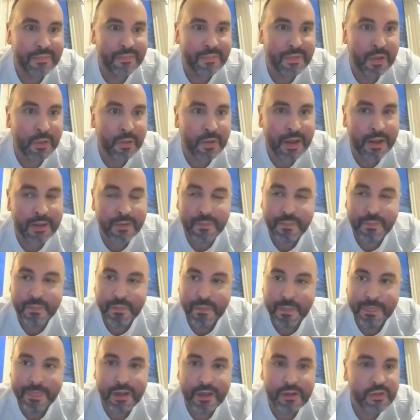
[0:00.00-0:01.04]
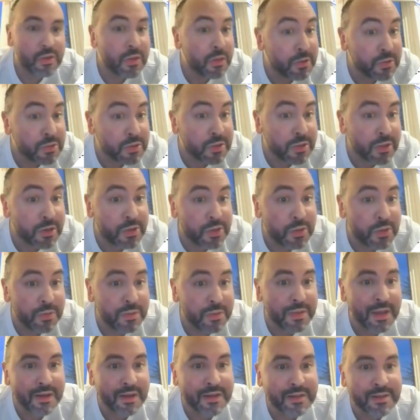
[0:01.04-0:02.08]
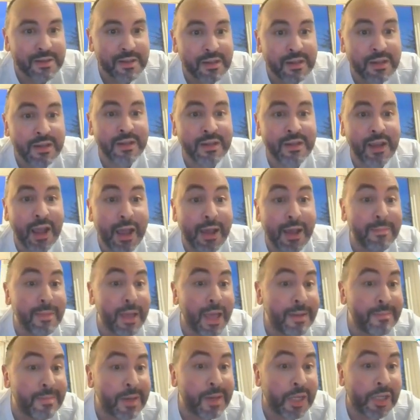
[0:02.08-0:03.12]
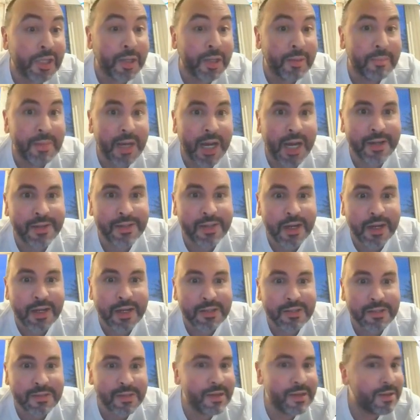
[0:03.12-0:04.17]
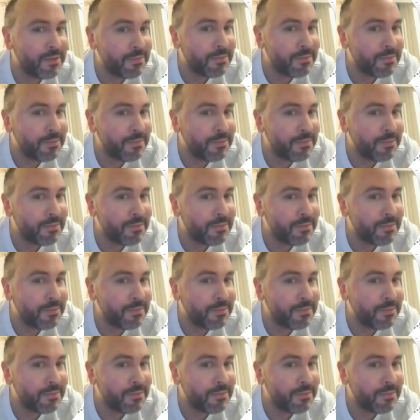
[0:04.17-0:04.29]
Okay. So those are the two things the MLMI does.